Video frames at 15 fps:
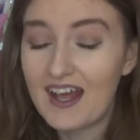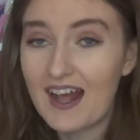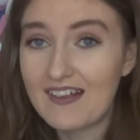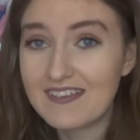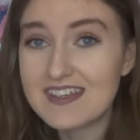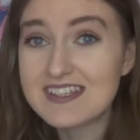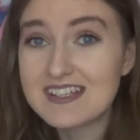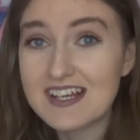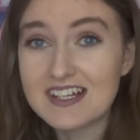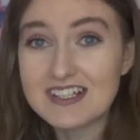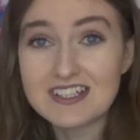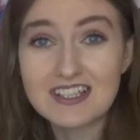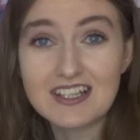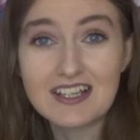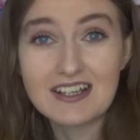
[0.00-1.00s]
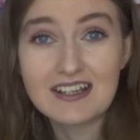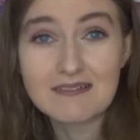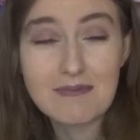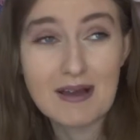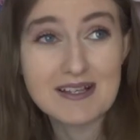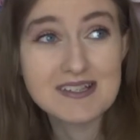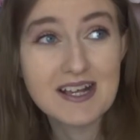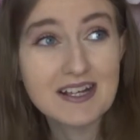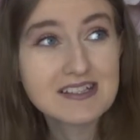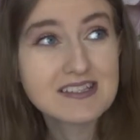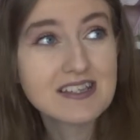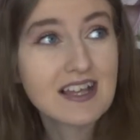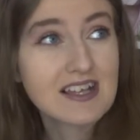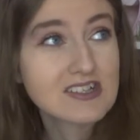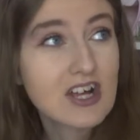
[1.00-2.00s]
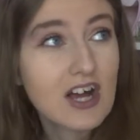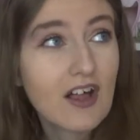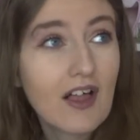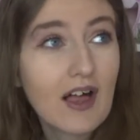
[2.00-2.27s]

And this is actually my second to last haul